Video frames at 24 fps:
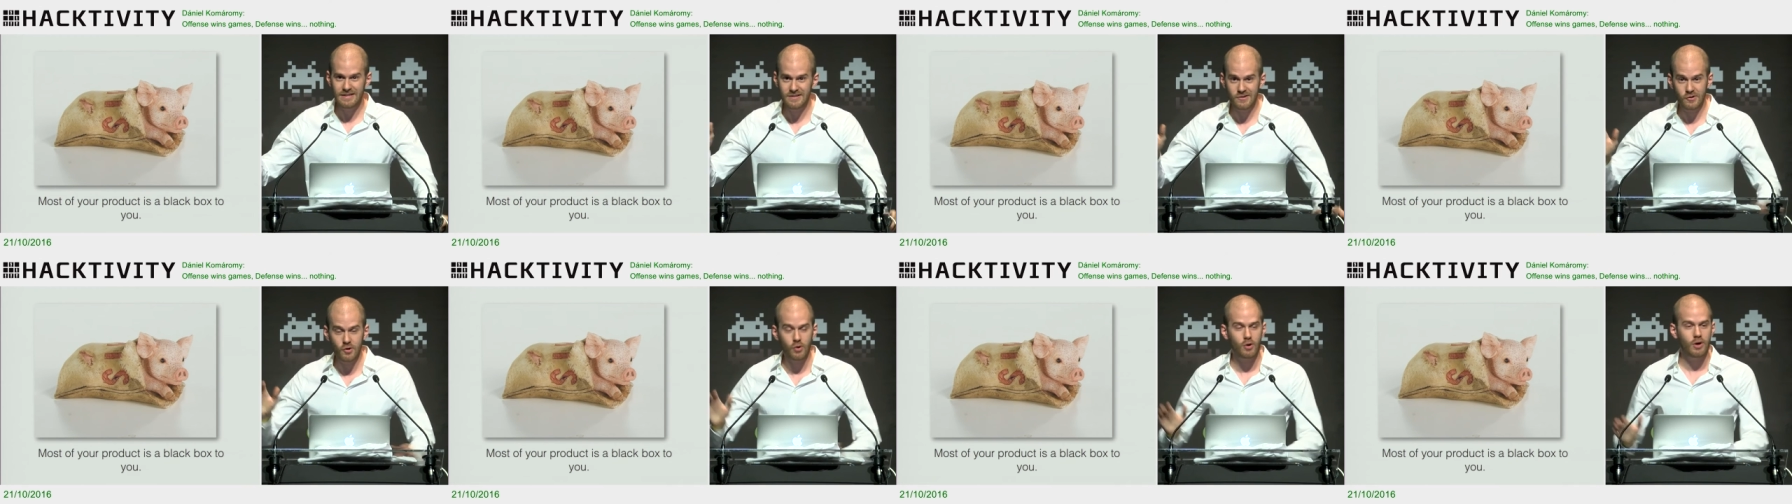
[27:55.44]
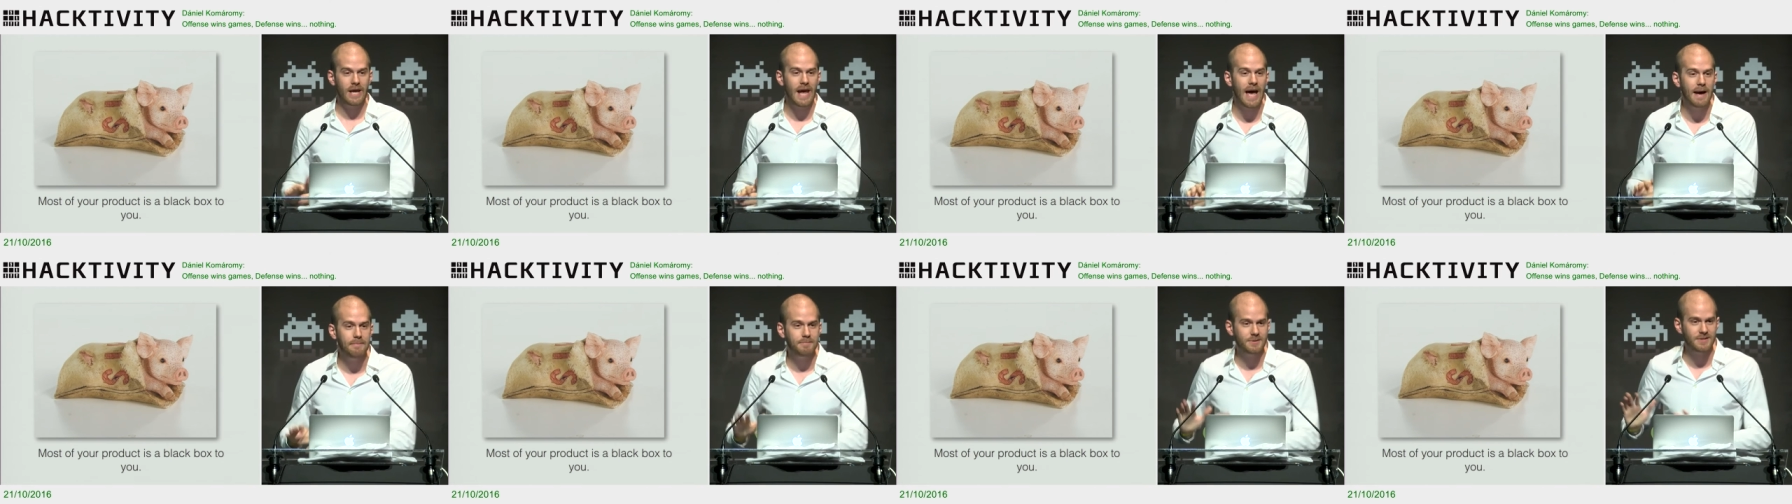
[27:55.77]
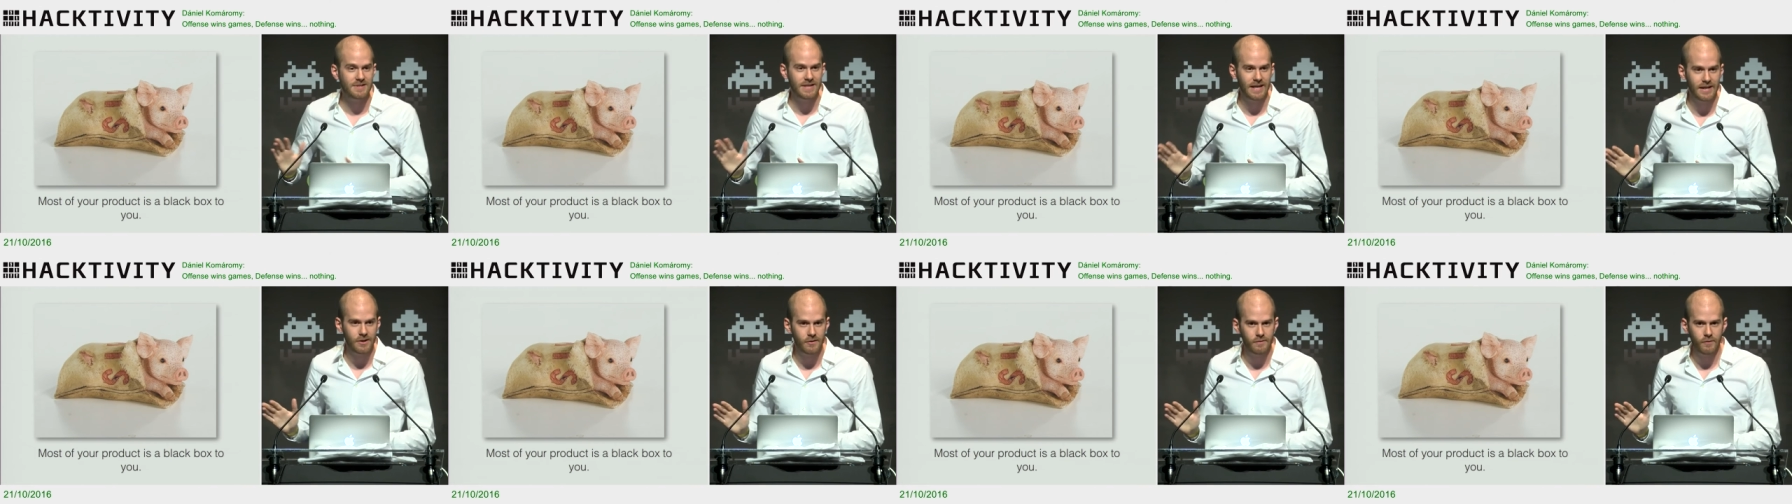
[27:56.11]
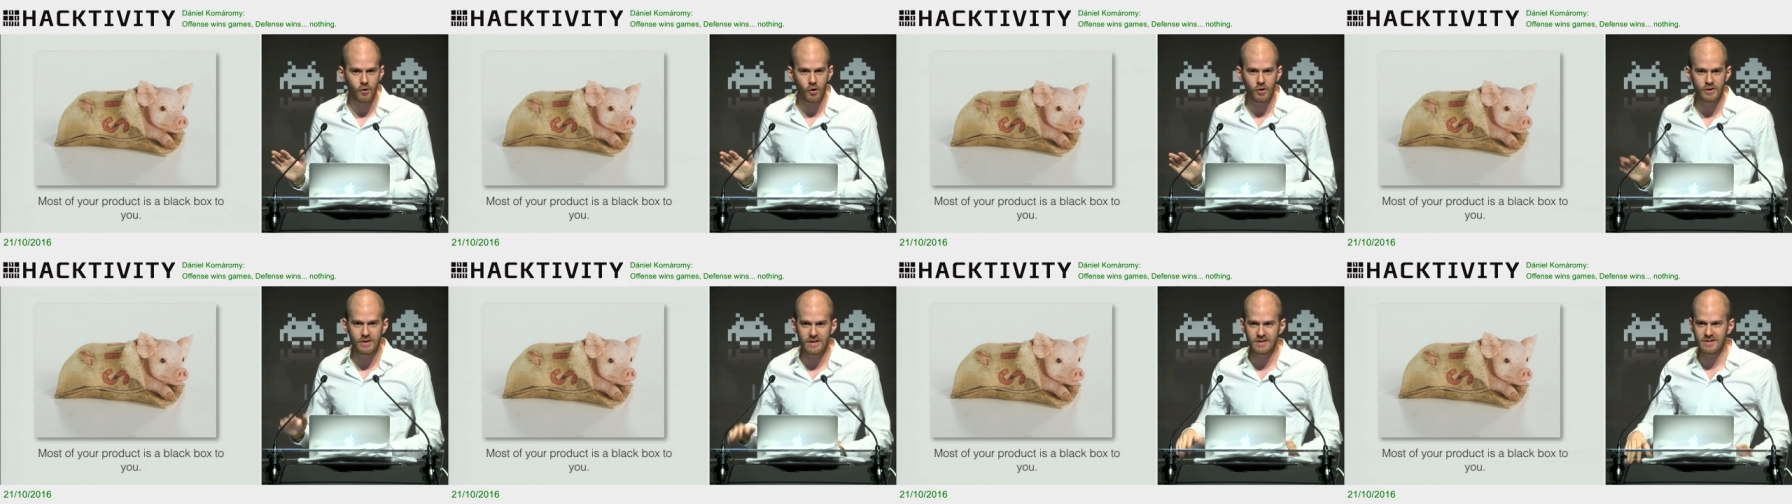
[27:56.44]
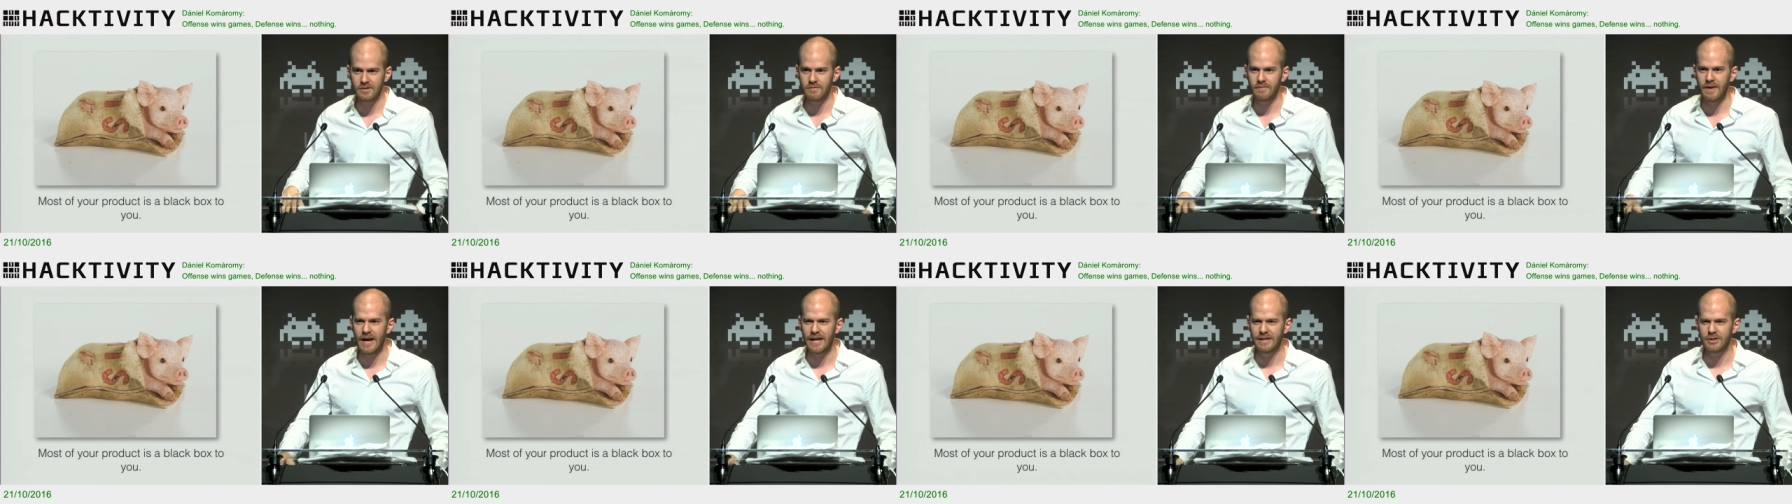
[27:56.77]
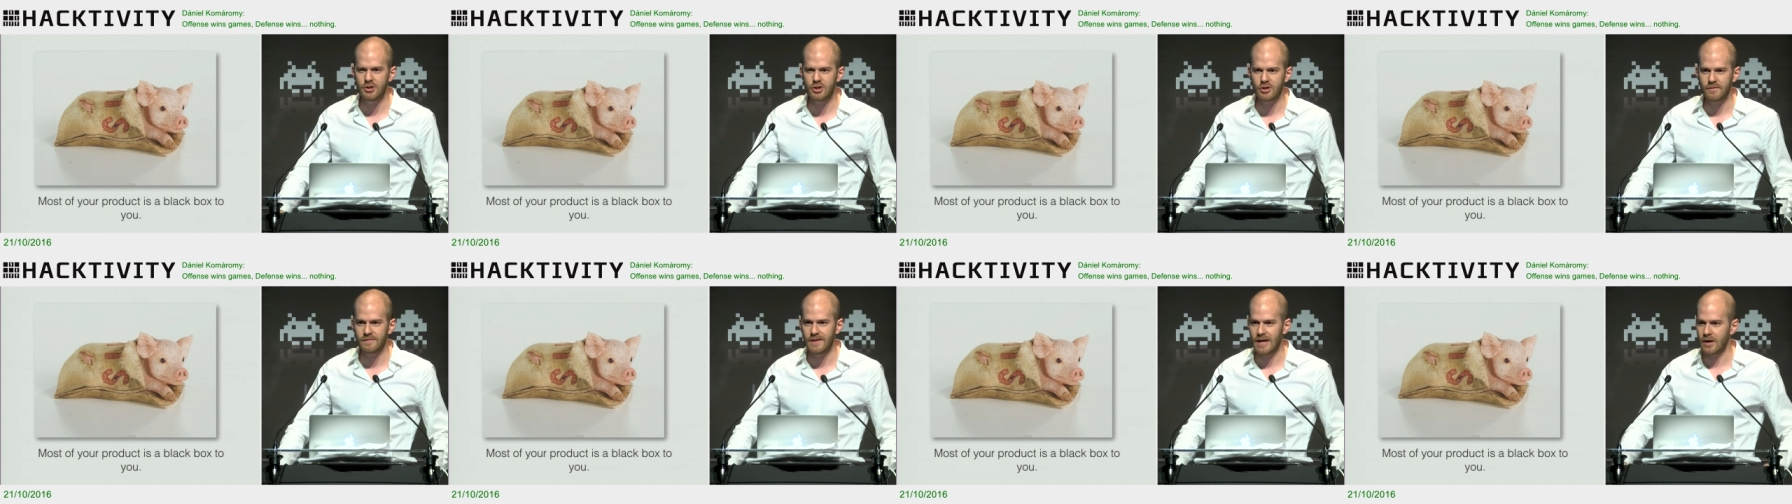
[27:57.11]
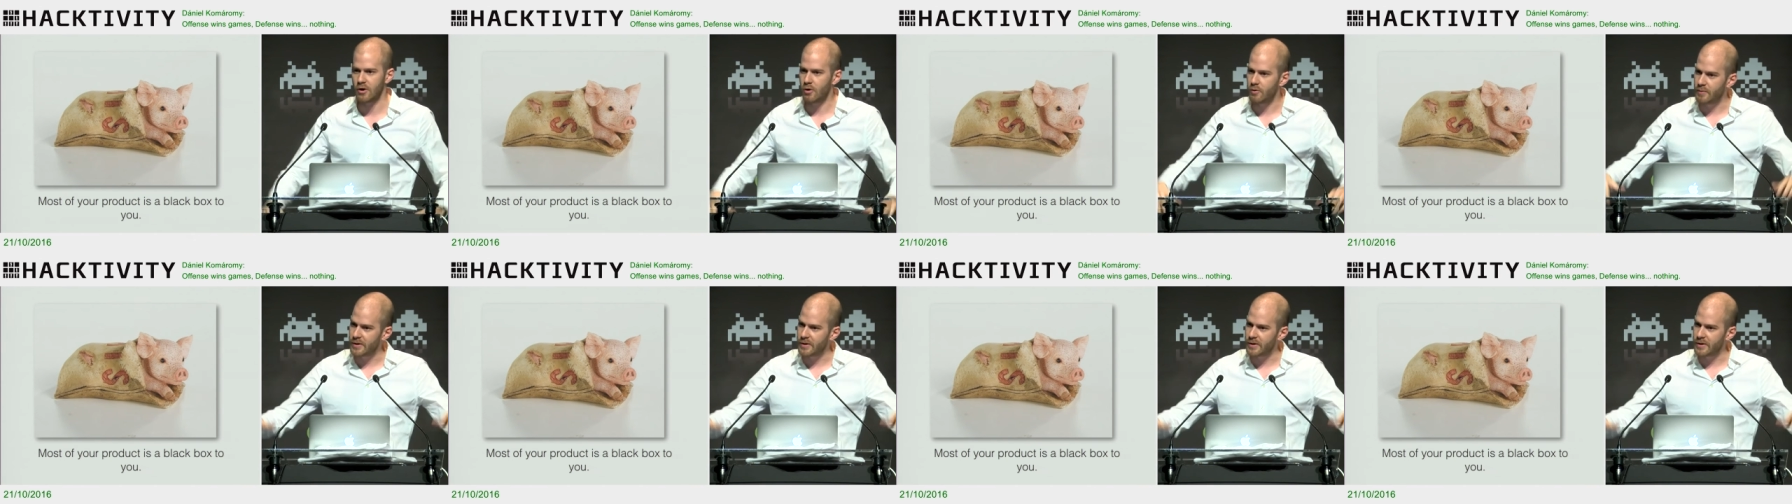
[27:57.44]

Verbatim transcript: totally absent of all these advantages, like, oh,